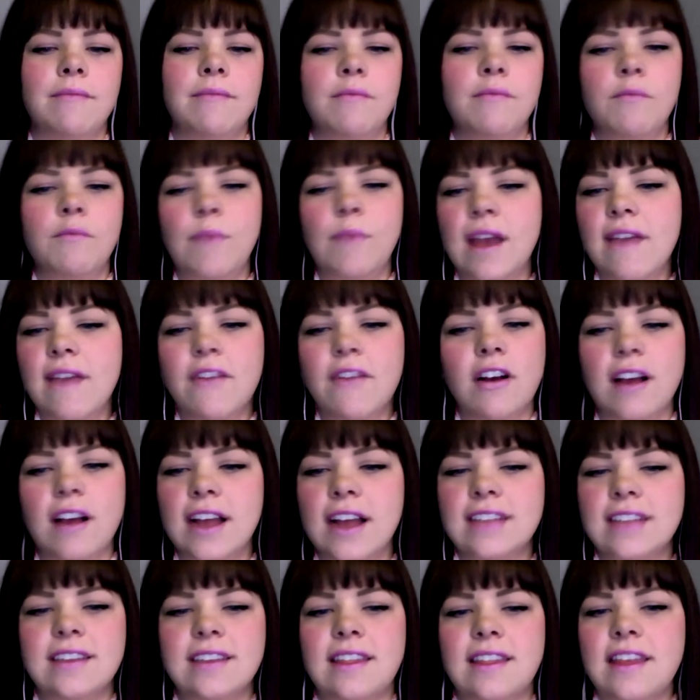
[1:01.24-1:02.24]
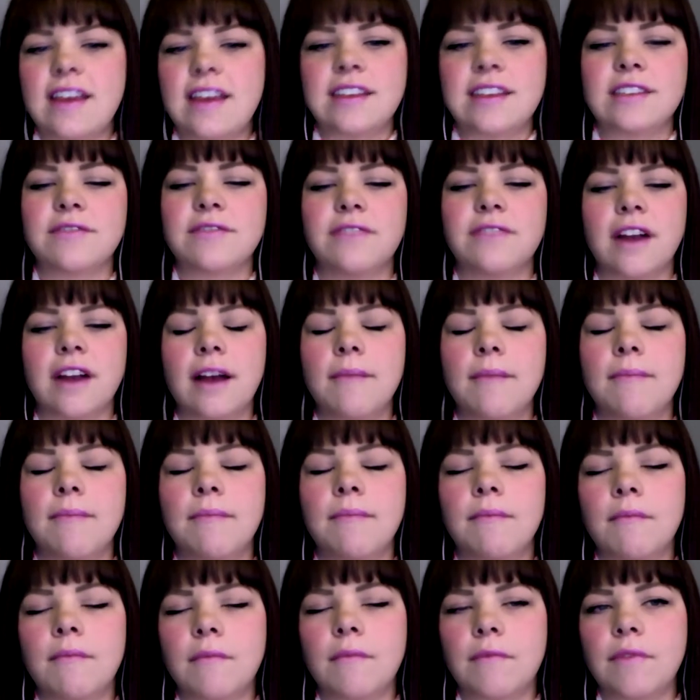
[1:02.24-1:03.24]
we have all kinds of things
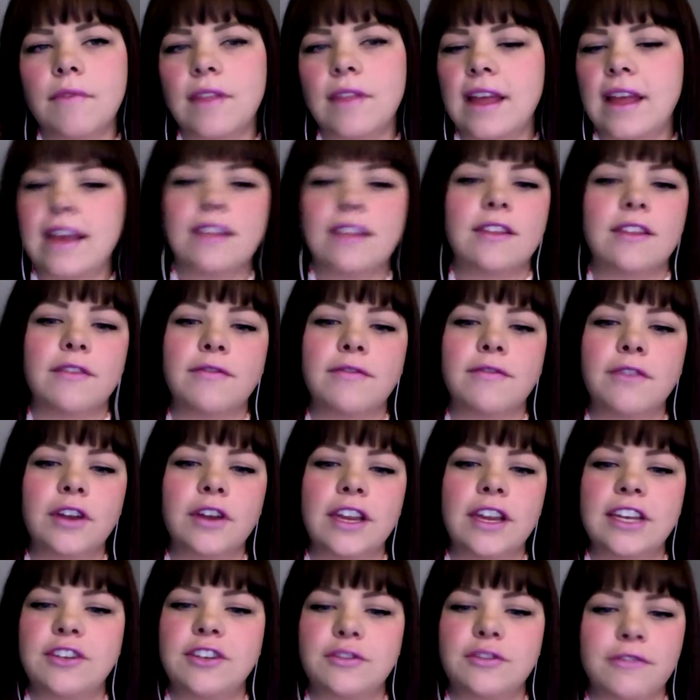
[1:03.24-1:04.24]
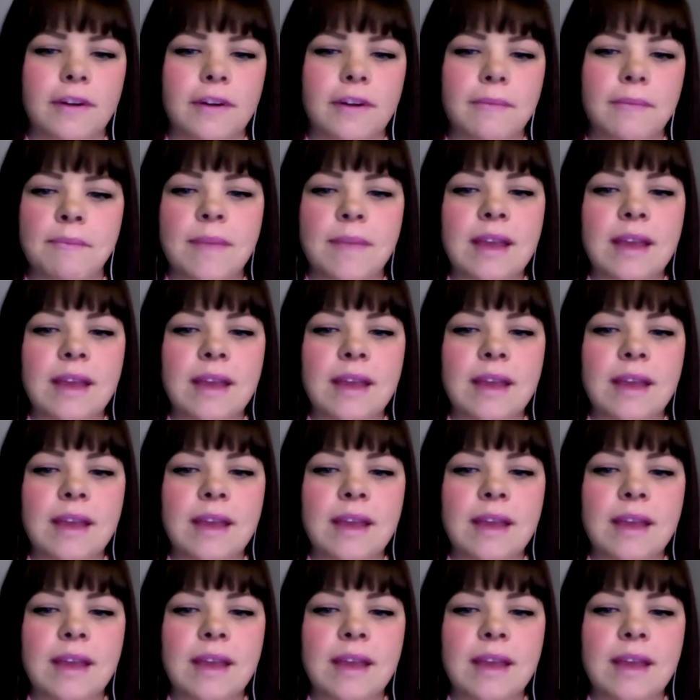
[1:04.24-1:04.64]
from like the footage from big